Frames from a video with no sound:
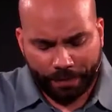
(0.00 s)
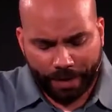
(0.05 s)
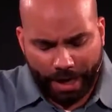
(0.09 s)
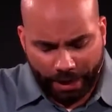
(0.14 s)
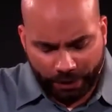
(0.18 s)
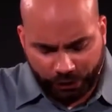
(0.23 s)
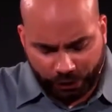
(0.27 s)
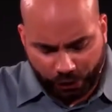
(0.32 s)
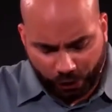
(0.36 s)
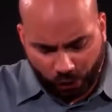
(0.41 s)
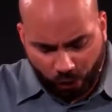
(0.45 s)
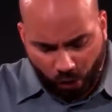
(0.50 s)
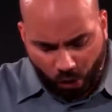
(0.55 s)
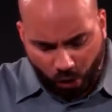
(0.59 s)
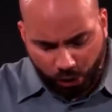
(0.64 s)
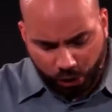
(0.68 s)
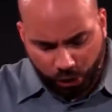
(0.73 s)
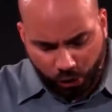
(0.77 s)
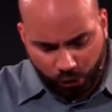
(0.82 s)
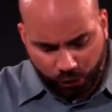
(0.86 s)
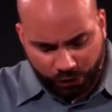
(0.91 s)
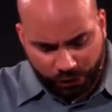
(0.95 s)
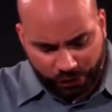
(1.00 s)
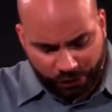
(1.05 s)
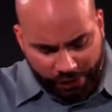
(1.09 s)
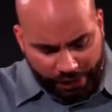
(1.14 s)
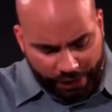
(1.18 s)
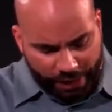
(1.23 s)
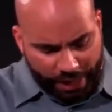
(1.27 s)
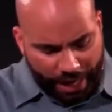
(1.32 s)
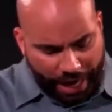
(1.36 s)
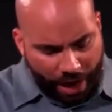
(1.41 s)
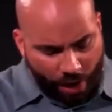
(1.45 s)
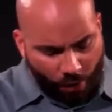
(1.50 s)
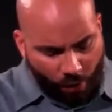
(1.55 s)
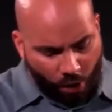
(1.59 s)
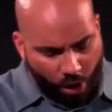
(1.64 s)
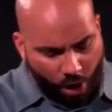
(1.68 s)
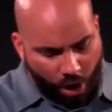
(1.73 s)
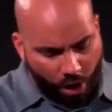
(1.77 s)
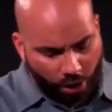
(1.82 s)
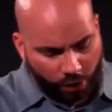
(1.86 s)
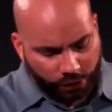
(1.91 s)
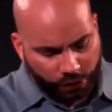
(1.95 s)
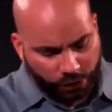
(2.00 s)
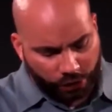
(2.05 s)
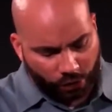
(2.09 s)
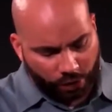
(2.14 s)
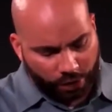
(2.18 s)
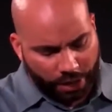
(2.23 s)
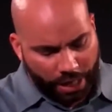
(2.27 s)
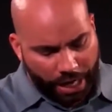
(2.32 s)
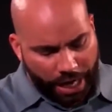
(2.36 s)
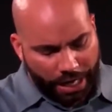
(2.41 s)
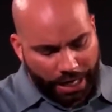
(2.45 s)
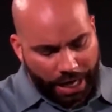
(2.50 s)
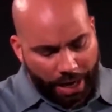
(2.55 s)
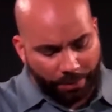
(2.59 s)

And so, Lord, you see our hearts, Lord God.